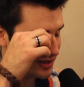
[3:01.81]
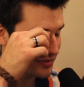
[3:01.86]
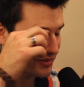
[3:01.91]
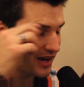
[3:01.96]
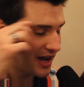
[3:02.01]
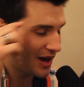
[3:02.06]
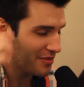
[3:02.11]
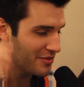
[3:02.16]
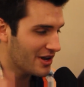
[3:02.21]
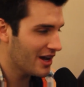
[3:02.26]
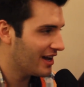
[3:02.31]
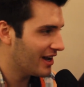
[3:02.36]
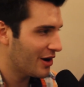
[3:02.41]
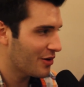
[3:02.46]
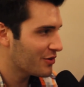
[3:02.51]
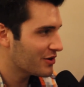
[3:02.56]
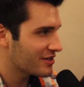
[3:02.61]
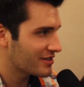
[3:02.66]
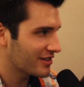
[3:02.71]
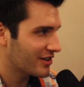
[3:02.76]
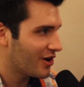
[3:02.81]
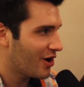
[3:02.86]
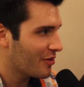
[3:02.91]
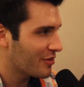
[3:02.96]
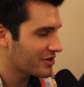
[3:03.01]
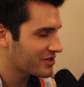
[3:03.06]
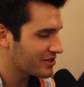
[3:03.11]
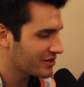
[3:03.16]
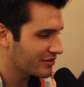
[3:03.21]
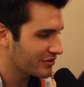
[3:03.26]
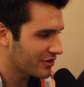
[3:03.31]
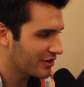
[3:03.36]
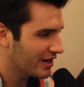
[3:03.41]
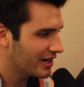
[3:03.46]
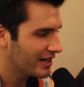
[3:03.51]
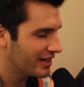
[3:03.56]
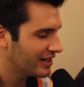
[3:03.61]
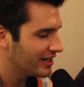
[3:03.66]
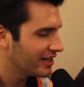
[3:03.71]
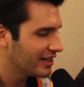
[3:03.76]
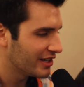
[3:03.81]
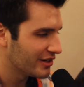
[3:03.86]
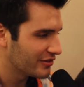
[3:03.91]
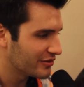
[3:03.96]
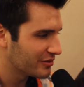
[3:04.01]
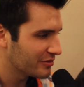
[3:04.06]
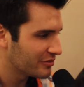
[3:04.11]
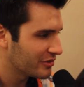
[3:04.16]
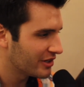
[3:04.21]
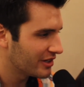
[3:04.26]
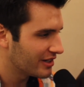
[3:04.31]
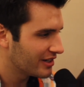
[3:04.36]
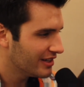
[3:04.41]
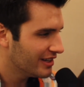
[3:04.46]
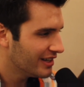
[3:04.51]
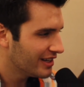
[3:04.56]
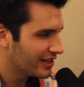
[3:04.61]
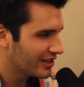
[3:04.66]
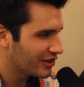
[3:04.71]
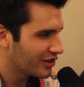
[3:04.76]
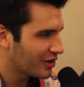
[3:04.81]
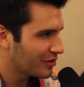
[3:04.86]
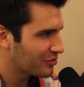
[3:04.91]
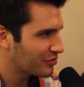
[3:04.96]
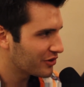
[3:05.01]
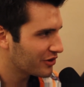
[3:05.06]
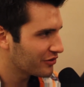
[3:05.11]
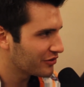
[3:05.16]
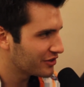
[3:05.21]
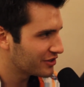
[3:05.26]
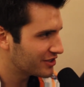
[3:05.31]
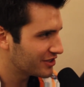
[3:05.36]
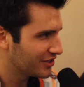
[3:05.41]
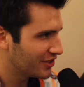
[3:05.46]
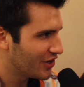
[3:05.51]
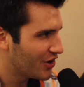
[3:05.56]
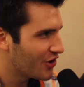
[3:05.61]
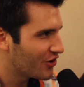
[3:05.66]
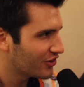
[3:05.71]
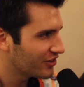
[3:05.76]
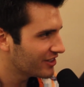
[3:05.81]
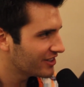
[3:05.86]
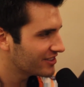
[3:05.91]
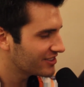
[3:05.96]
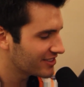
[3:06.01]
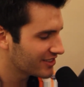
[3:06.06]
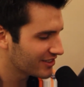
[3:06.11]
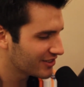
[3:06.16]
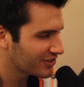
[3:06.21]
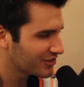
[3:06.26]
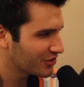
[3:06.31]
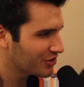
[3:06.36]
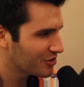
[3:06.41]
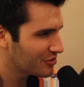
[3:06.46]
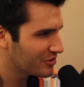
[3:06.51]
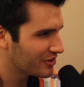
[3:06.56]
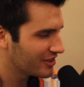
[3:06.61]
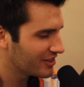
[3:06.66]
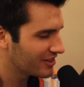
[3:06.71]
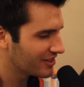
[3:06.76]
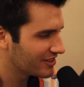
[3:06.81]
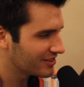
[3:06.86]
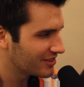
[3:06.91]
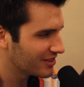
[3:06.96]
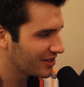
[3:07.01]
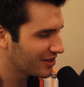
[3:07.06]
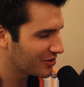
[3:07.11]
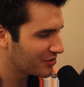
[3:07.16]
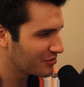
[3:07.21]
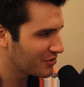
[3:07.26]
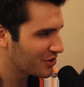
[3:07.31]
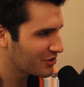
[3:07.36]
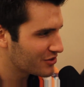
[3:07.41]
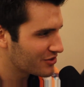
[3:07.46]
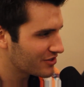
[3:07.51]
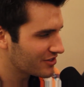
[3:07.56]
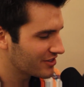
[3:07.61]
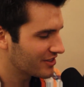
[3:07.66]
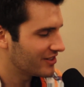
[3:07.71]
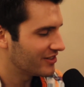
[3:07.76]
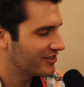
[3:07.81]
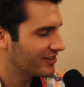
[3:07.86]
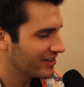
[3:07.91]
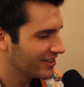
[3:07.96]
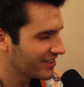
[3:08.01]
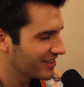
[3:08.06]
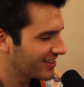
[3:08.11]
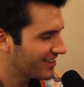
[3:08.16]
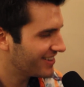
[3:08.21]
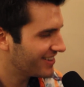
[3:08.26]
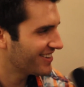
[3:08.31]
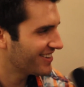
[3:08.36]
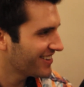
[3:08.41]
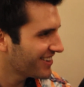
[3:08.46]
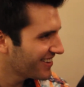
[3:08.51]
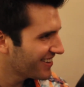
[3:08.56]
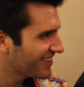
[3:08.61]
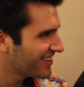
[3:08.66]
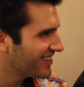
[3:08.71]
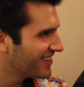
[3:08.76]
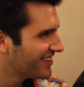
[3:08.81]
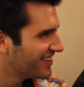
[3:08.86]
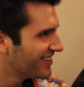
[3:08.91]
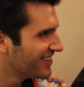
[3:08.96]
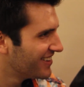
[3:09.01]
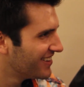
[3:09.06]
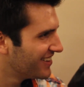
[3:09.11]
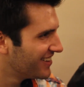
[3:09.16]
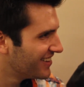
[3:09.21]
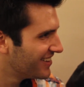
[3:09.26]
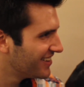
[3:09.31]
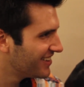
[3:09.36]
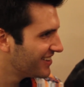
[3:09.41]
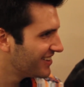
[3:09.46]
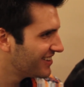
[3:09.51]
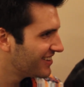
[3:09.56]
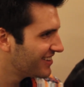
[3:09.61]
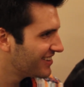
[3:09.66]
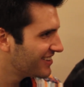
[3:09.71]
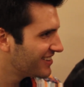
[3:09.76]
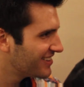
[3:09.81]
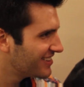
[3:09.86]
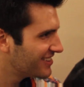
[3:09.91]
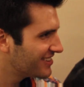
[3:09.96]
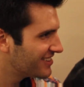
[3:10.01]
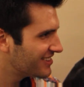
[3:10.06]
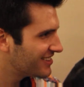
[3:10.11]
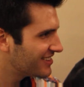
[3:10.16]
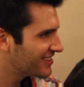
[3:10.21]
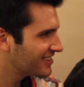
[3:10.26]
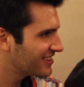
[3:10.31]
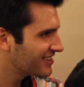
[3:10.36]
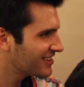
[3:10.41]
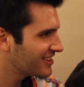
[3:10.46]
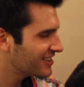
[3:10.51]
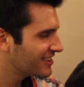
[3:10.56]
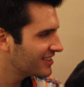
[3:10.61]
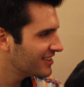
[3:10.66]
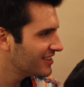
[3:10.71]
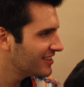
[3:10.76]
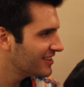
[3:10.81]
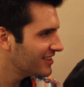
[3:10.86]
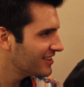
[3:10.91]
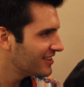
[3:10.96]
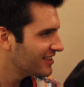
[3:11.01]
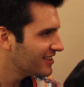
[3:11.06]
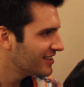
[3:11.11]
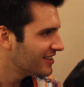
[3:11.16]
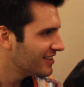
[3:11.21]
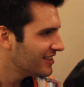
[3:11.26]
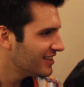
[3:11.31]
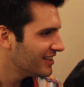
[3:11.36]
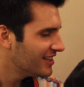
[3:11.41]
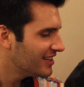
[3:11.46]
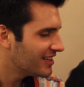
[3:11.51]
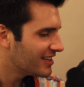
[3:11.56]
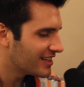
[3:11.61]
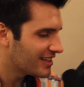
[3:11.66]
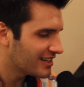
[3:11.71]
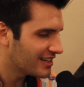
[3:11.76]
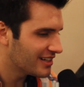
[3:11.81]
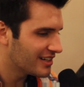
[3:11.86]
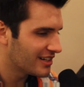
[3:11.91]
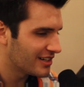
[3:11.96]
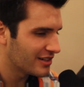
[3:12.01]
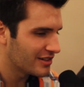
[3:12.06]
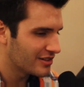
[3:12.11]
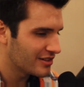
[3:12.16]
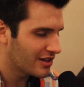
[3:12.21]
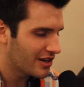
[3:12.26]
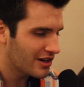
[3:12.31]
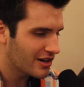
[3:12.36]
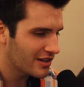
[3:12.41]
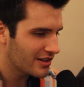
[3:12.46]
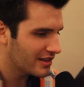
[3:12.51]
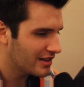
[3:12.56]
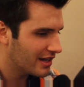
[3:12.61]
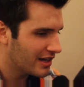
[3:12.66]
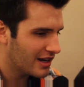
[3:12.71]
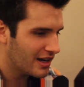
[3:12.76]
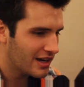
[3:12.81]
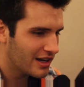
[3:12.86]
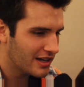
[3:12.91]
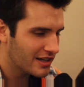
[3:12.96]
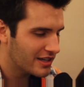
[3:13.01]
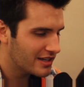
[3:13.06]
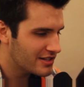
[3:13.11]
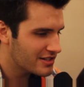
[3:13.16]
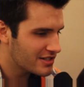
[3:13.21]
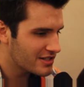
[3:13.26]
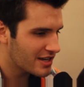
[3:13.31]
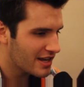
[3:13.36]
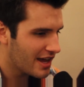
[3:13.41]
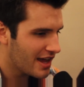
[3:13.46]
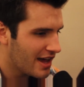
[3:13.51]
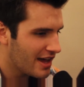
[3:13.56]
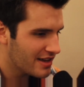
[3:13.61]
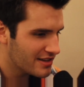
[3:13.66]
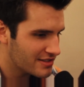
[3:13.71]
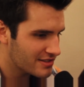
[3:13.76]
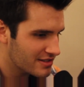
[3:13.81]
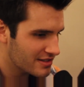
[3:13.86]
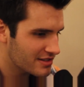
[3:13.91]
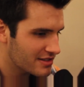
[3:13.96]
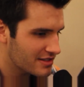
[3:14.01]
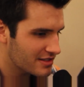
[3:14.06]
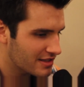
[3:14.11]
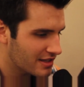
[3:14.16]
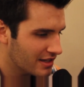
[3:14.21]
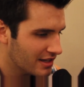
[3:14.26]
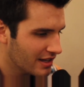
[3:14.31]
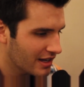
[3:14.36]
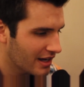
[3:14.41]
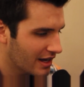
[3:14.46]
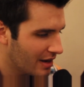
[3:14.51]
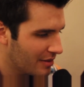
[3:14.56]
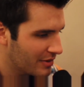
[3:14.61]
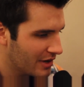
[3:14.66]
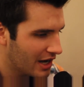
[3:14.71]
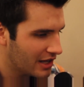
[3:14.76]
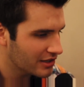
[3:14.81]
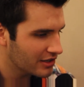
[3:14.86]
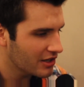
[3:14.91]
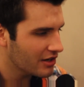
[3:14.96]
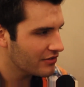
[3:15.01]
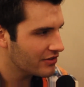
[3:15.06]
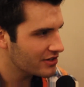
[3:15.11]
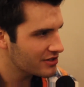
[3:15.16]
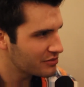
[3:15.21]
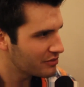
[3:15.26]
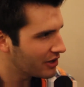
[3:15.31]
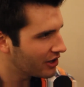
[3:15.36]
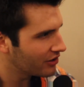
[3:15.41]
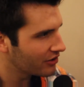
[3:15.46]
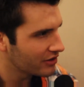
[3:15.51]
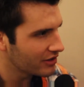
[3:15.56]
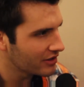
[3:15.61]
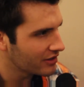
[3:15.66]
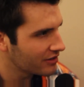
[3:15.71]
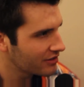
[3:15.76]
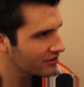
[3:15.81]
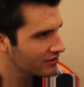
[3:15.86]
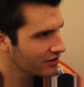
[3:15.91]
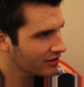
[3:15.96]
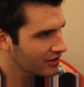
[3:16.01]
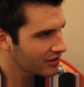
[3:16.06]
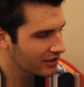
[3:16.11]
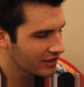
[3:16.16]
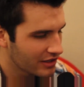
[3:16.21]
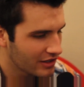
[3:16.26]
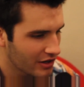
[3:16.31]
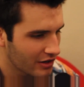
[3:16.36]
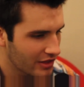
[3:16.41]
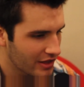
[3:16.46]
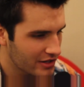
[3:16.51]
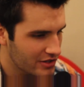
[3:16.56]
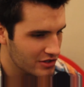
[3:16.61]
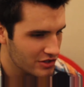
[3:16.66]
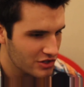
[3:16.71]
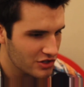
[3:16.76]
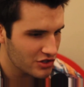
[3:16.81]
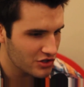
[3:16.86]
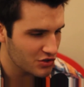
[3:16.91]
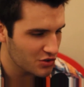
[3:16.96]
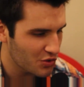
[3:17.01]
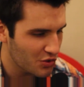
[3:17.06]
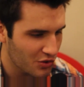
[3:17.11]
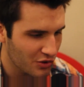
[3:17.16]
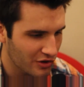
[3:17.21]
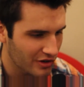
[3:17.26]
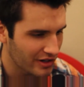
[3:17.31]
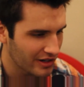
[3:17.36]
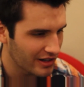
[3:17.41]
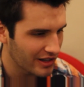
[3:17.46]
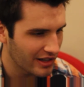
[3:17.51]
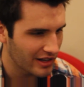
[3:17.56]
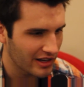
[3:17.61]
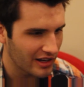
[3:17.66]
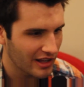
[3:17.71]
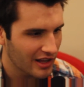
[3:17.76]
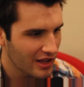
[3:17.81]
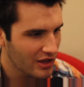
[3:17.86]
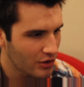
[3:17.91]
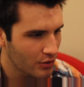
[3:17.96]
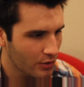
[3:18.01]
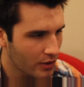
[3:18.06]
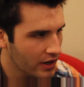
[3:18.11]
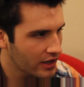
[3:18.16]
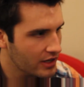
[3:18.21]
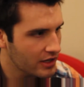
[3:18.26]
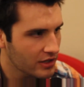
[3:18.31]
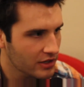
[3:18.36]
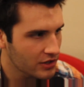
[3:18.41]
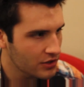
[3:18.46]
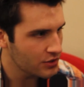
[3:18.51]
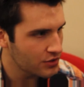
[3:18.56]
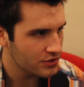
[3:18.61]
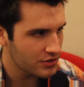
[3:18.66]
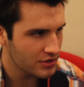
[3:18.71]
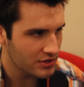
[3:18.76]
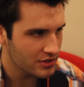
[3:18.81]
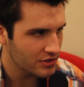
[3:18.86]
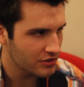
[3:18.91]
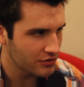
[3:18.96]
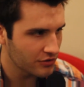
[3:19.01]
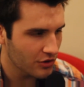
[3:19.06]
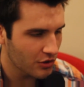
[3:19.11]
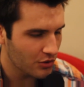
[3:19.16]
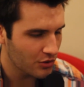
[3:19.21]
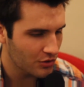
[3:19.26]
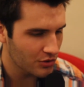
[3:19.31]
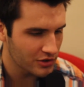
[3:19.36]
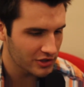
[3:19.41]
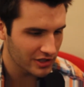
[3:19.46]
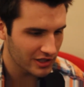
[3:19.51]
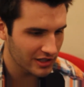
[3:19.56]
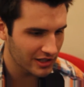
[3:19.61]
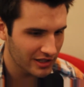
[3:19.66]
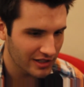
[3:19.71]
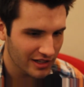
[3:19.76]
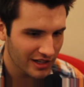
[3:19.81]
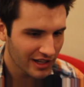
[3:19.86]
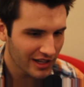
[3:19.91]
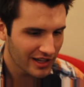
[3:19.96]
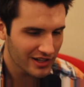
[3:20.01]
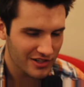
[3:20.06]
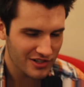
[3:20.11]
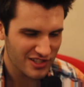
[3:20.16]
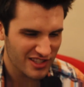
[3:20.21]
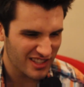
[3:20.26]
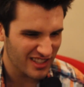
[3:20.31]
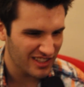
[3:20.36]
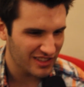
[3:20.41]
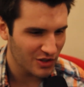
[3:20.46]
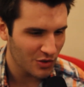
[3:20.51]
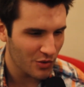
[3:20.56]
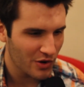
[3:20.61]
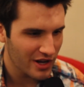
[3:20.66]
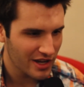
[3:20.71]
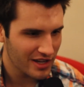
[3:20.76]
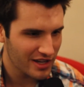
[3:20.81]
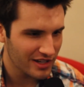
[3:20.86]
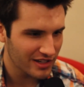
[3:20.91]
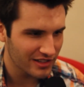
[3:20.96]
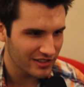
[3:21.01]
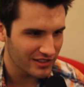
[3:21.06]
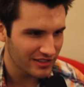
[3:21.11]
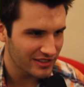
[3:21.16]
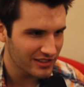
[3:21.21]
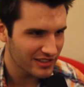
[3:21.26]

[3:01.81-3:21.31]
I'm not. I'm not. I wouldn't call myself great at any of them, but you know, I'm privileged to know at least a little bit on on most everything. what is it? What is it about Keith's style that you absolutely love? uh, uh, he just has this thing. I mean, I love his melodies. You know, they just soar, and, and the way he uses his vocals, and then just the, the way he